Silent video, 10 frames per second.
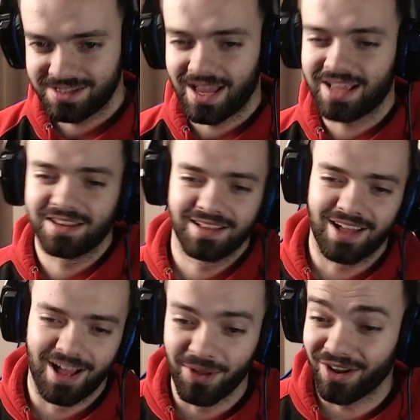That,
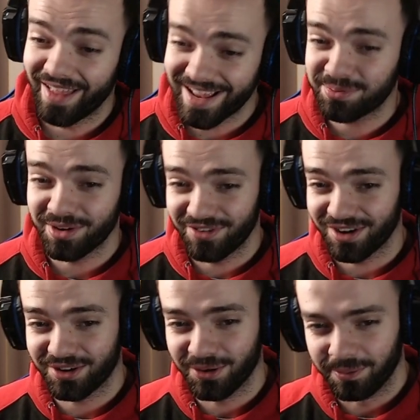I thought that was pretty
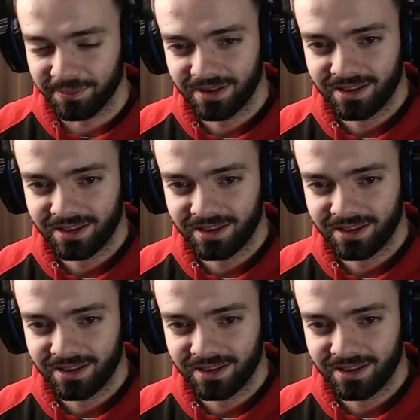fucking cool.